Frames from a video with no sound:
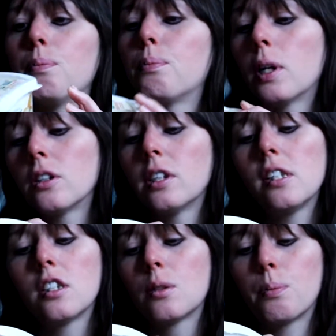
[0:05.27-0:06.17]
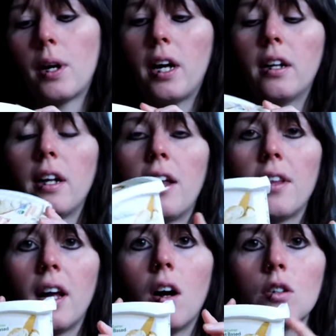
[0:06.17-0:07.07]
buttery spread and
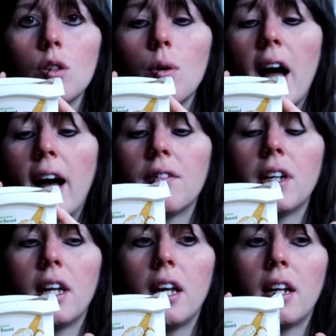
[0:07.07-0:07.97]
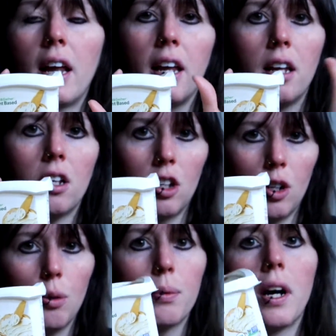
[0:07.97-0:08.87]
they also have it in a
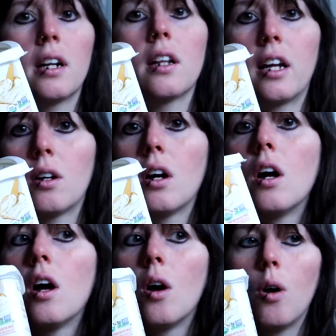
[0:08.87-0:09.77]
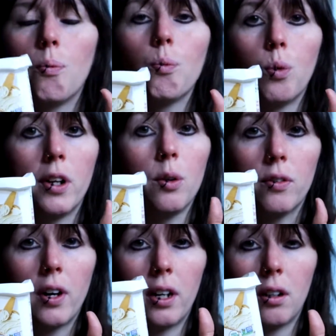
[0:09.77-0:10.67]
cube kind of like what you
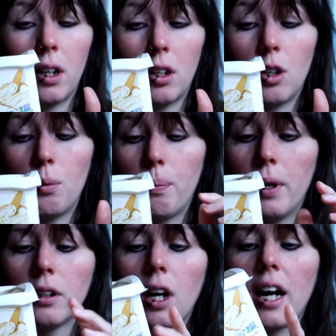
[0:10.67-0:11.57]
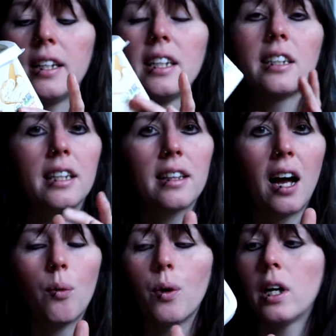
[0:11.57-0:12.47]
would find like a cube of butter. I didn't get
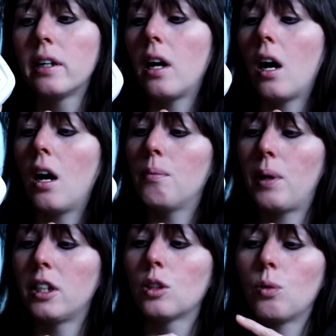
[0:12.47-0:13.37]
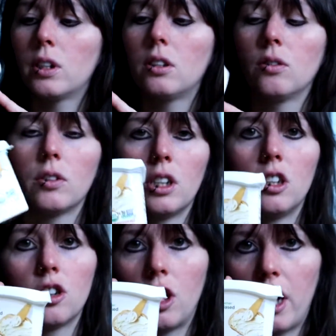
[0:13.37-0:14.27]
that one. Um, I just wanted to
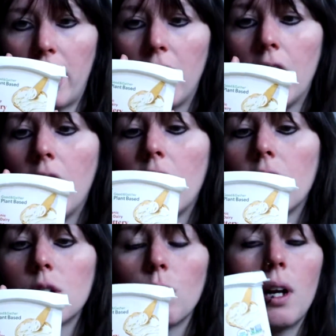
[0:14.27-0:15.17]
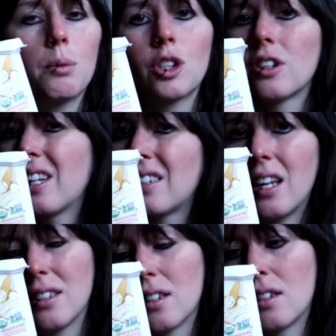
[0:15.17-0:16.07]
really try this one. I'm sure they
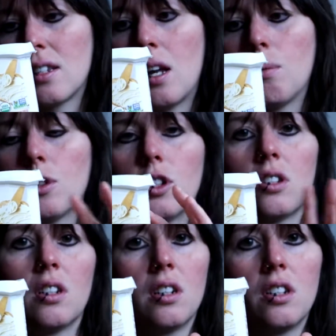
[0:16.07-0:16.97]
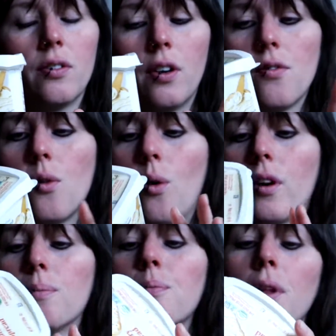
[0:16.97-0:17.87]
taste the same. They're just in a different
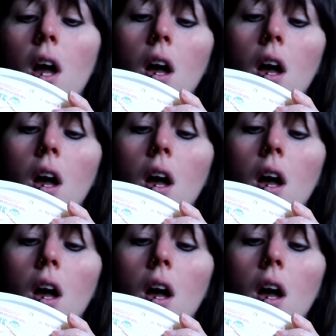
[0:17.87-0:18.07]
form.